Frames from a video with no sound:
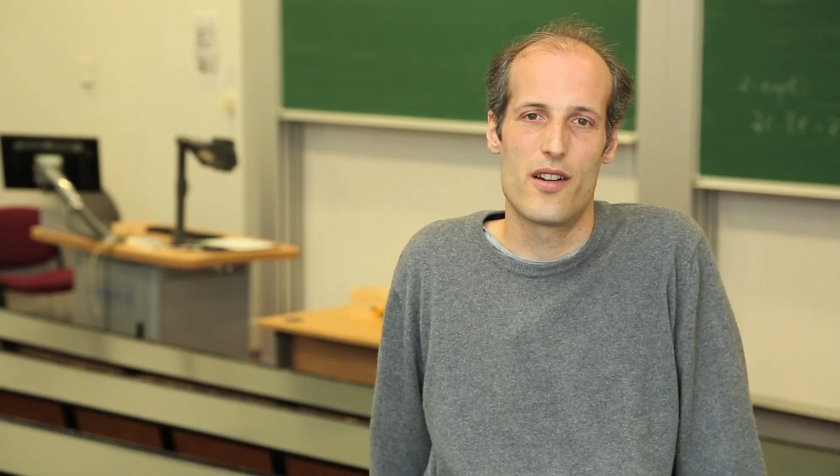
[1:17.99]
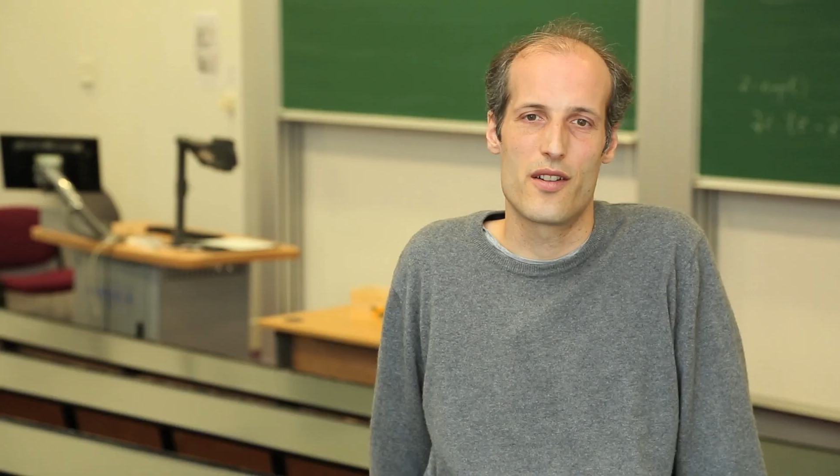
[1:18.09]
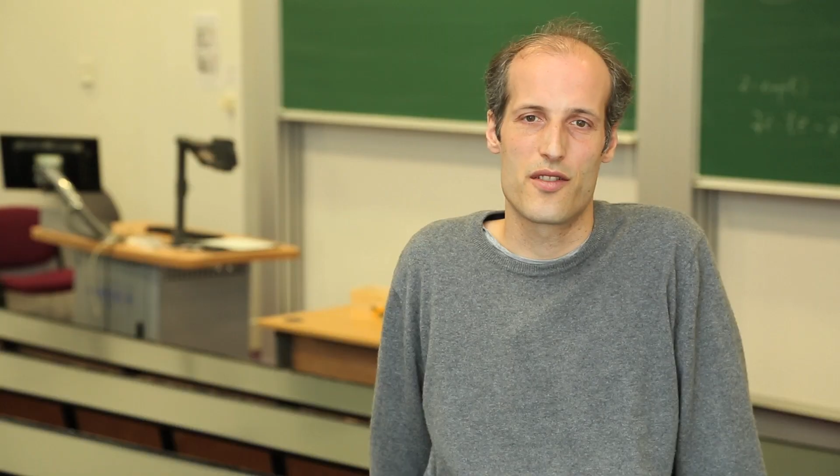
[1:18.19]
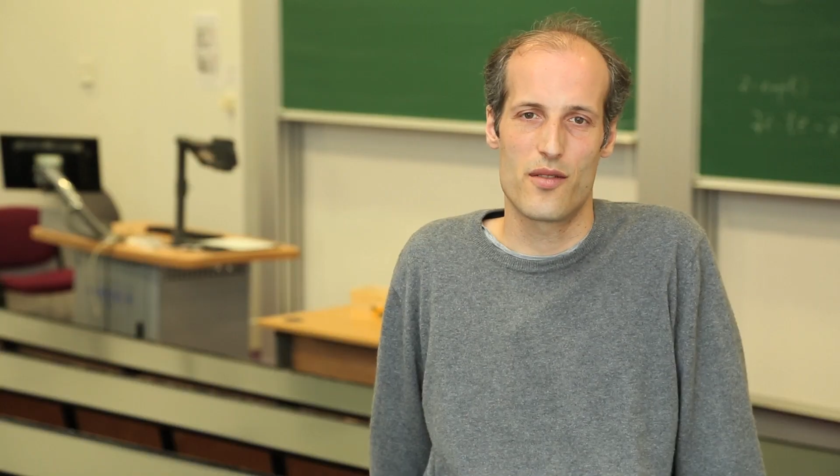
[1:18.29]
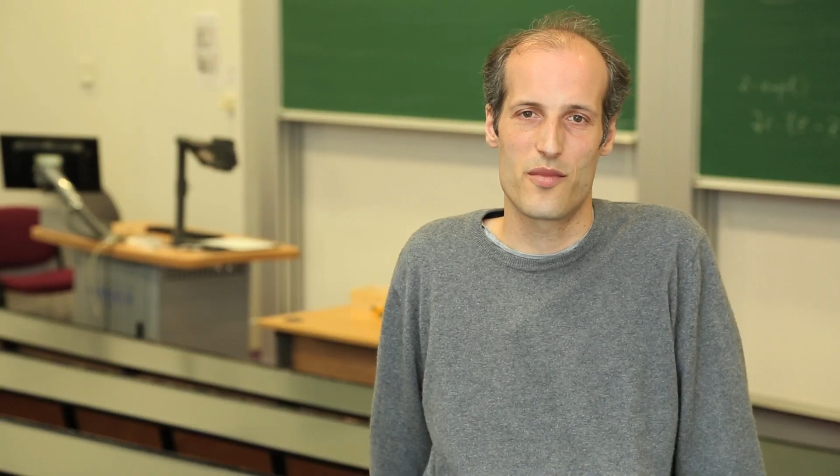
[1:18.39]
There
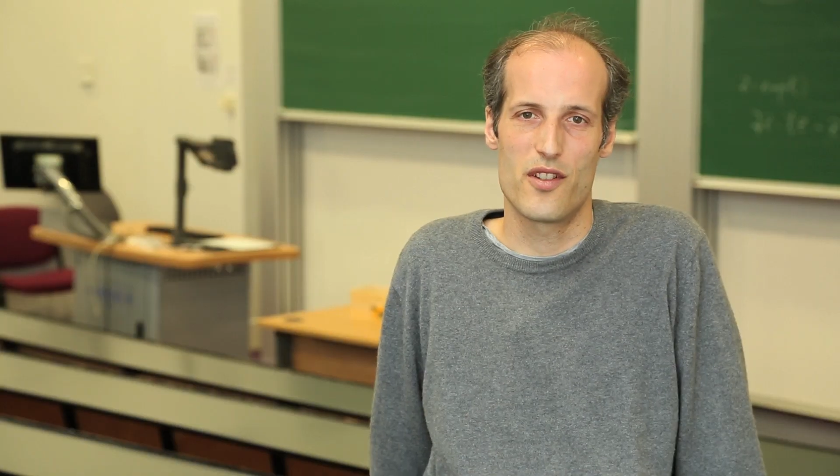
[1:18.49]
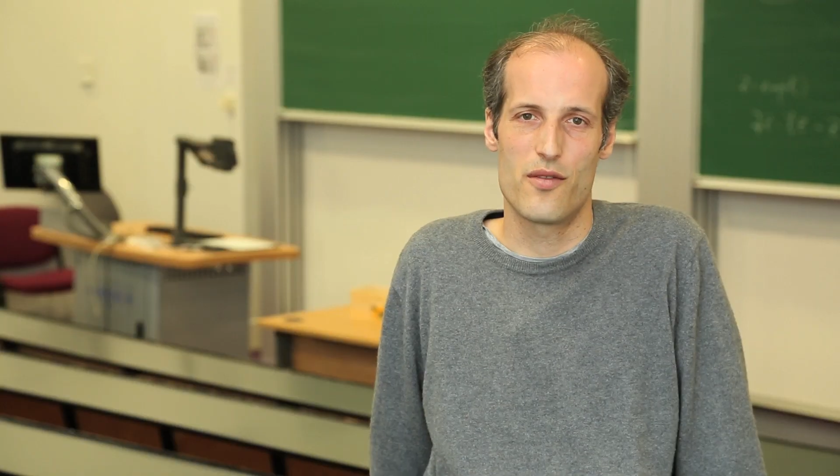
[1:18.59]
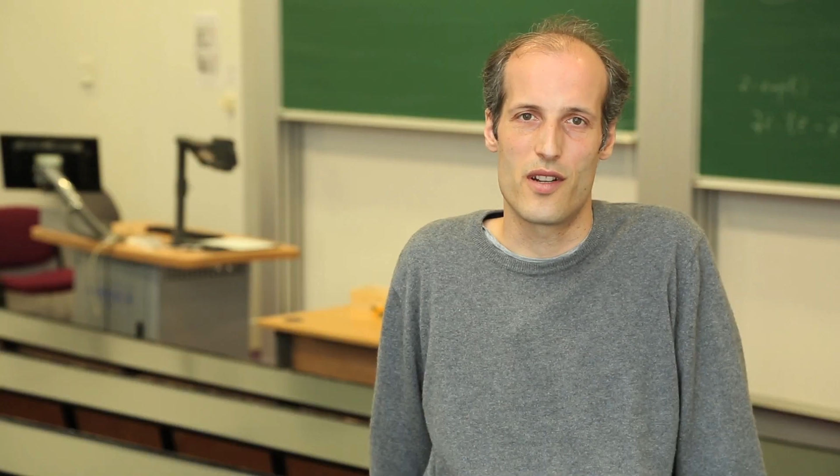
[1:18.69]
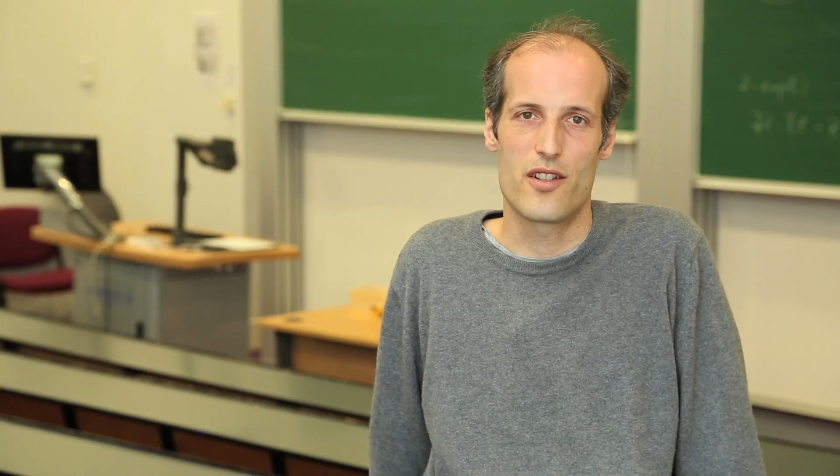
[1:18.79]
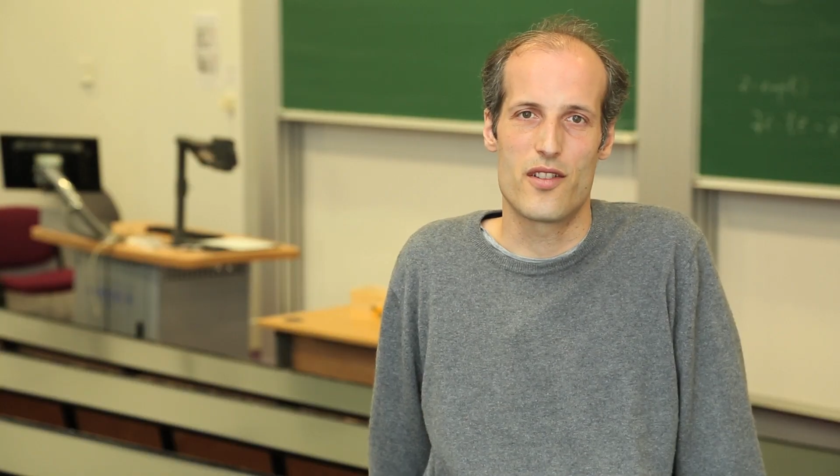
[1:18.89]
are some
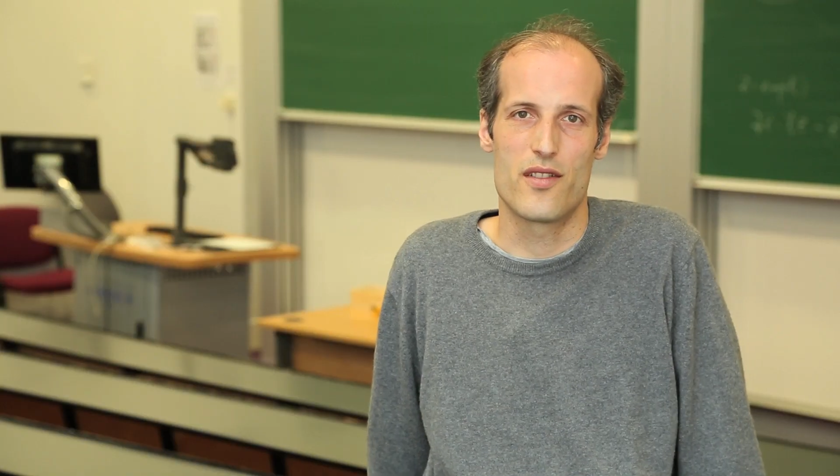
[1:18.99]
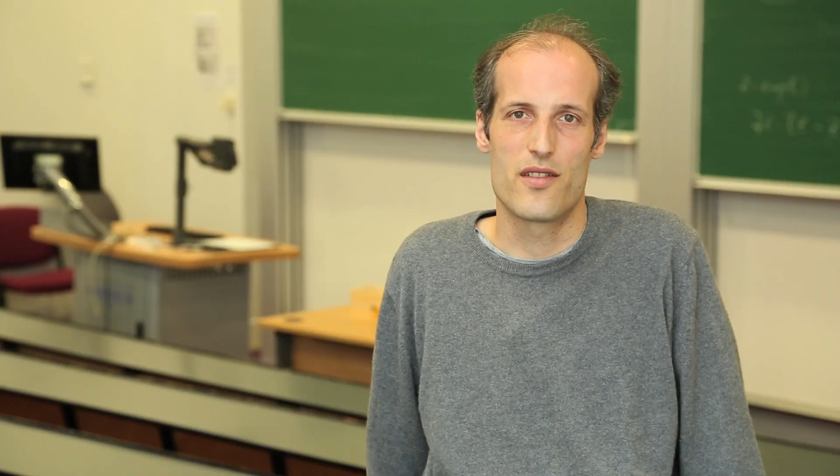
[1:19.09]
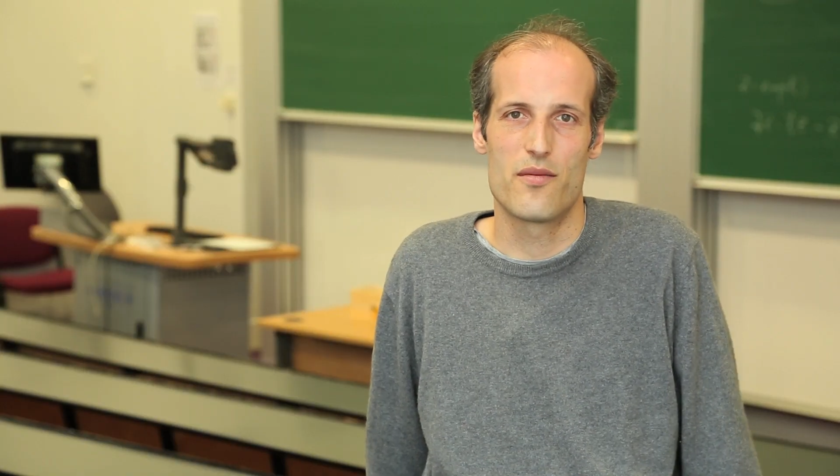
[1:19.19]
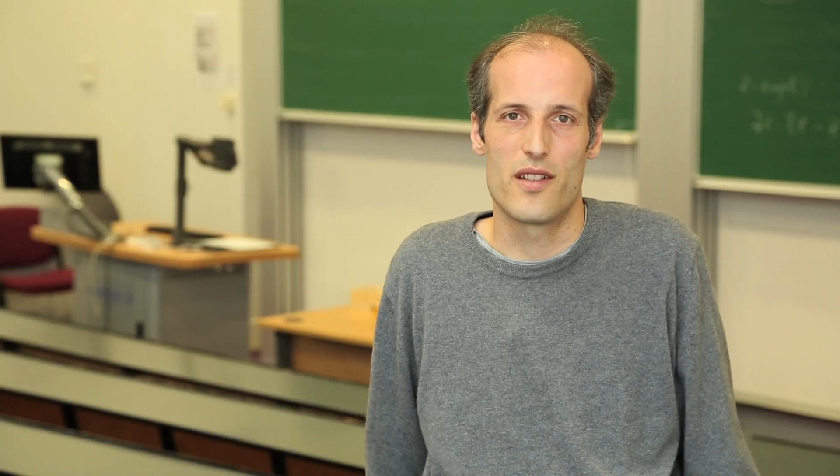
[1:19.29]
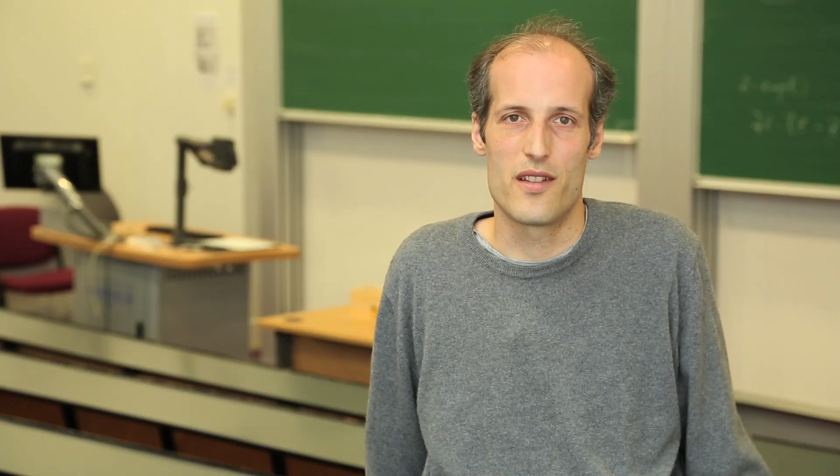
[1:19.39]

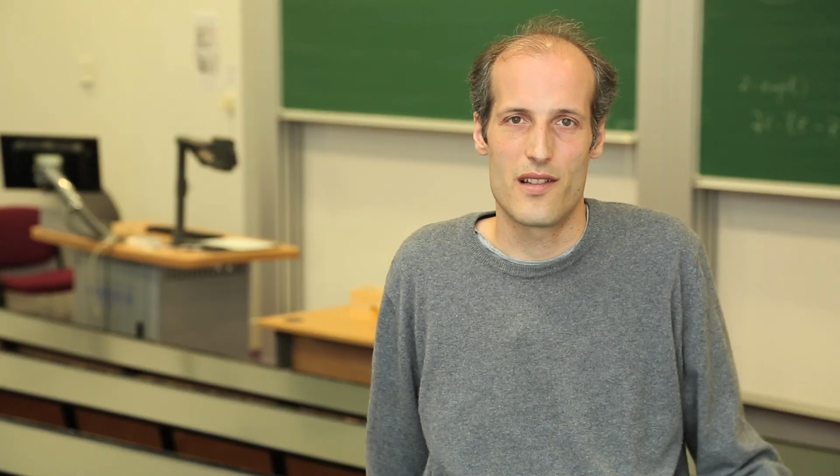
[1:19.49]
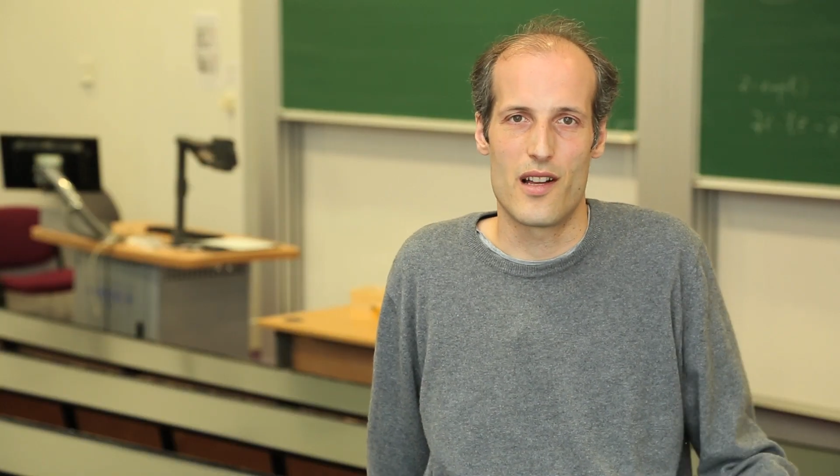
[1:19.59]
situations where this